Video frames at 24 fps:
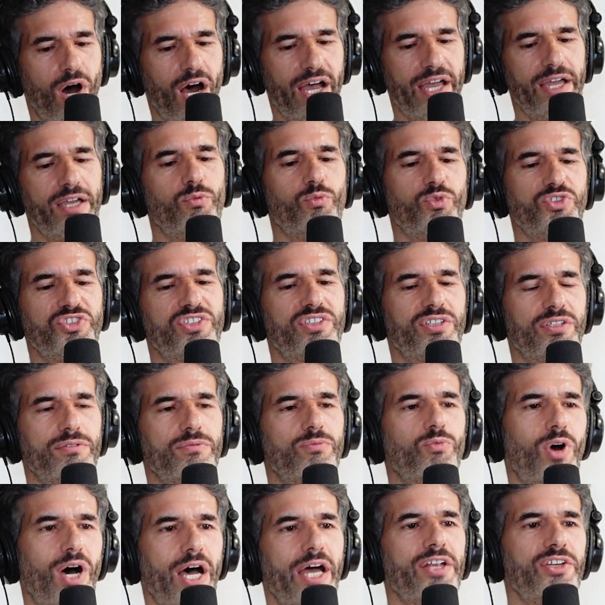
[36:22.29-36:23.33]
Why oh, was
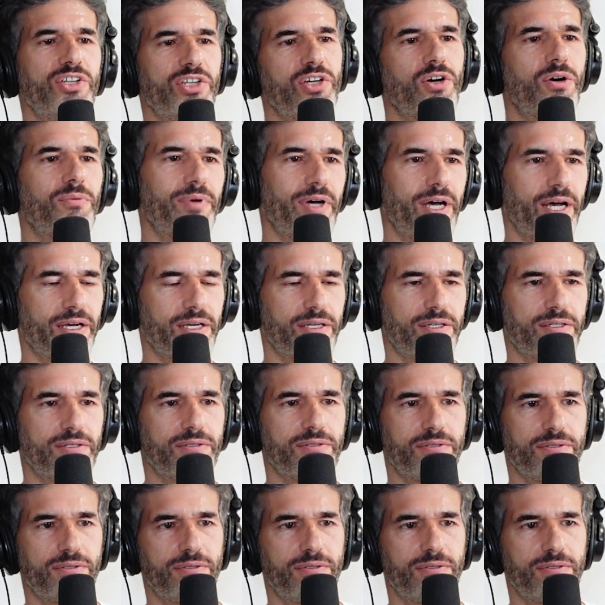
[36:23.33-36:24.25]
the why did you go back?